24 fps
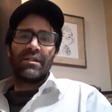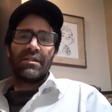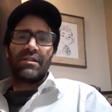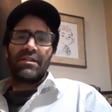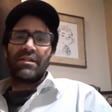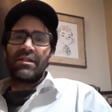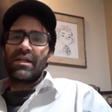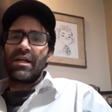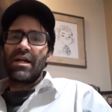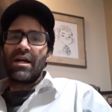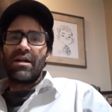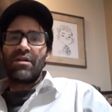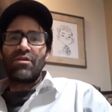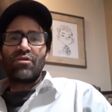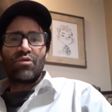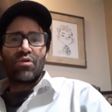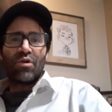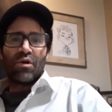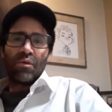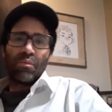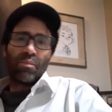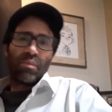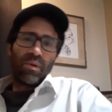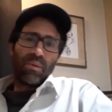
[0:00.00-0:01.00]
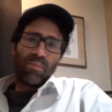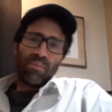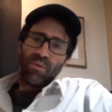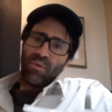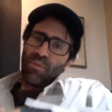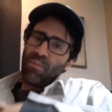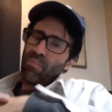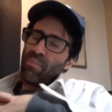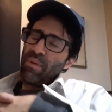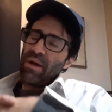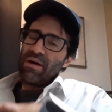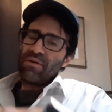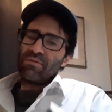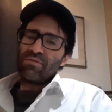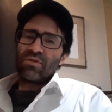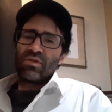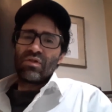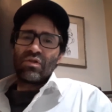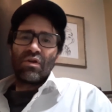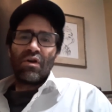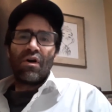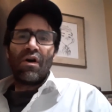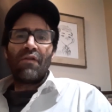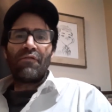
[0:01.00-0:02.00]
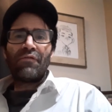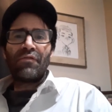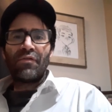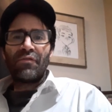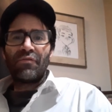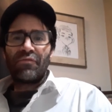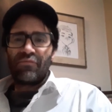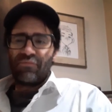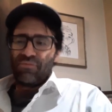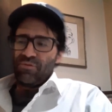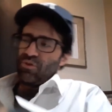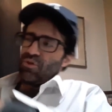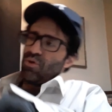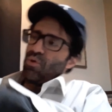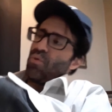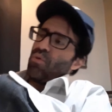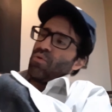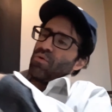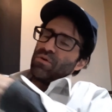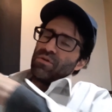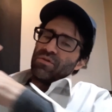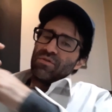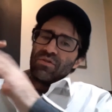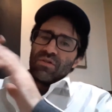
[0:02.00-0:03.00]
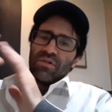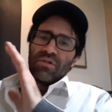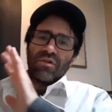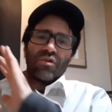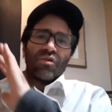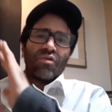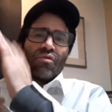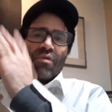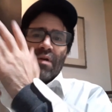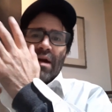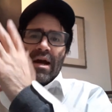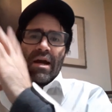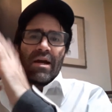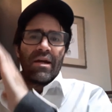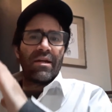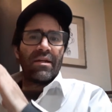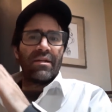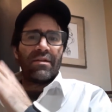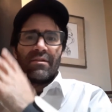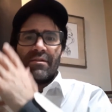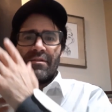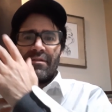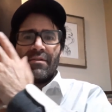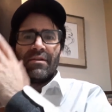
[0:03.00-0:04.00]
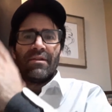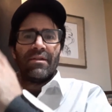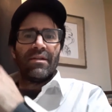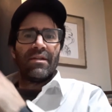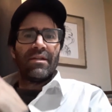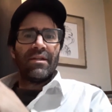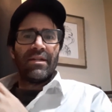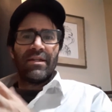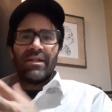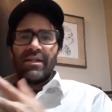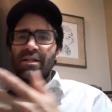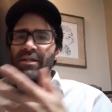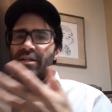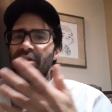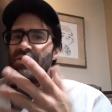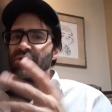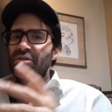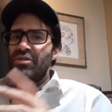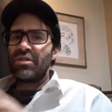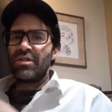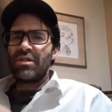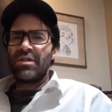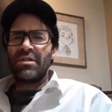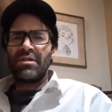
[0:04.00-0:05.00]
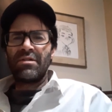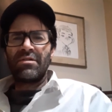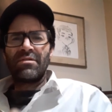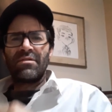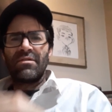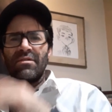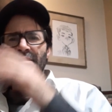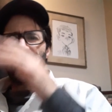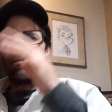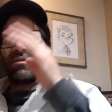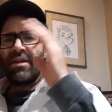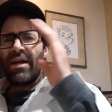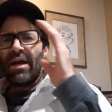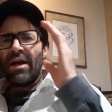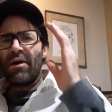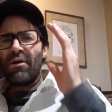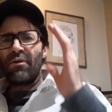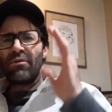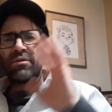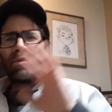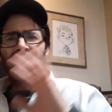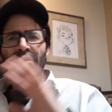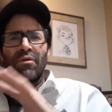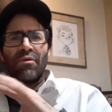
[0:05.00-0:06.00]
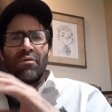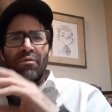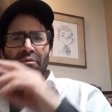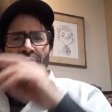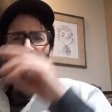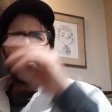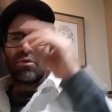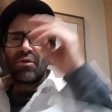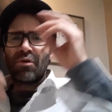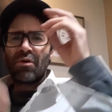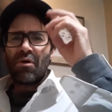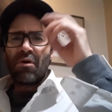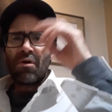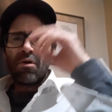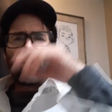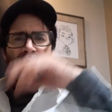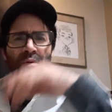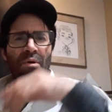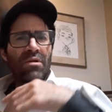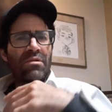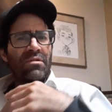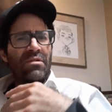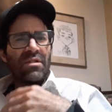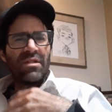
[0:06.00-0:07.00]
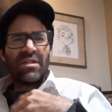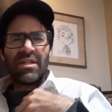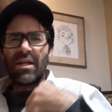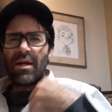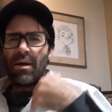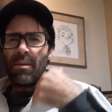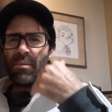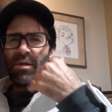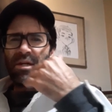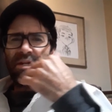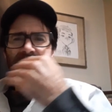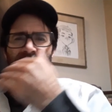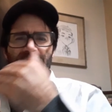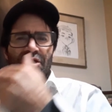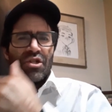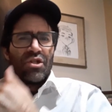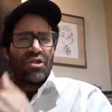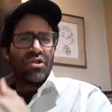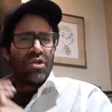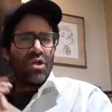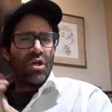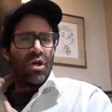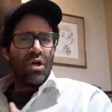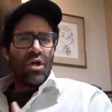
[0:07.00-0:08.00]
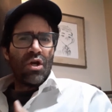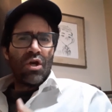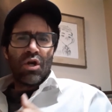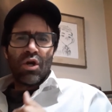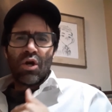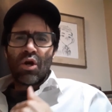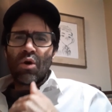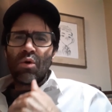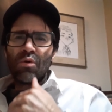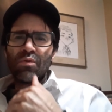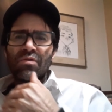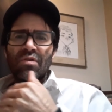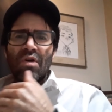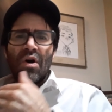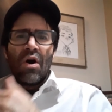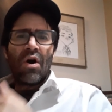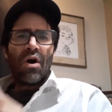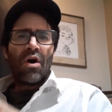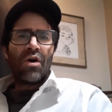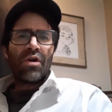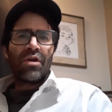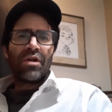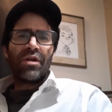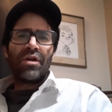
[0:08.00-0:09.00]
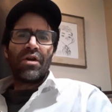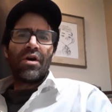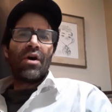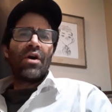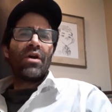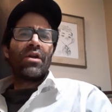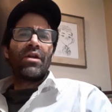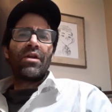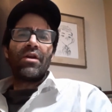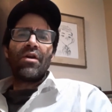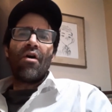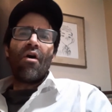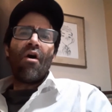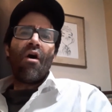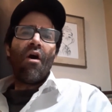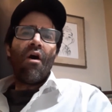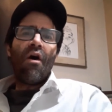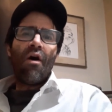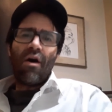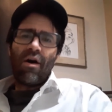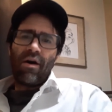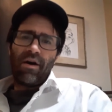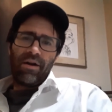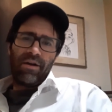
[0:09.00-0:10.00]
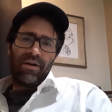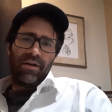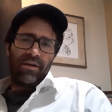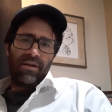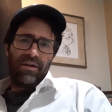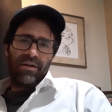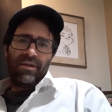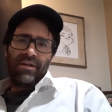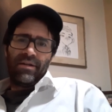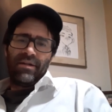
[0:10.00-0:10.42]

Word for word: You got drunk people bouncing off of doors and cracking hinges, and now you go through the car wash. And I mean, it just goes on and on and on.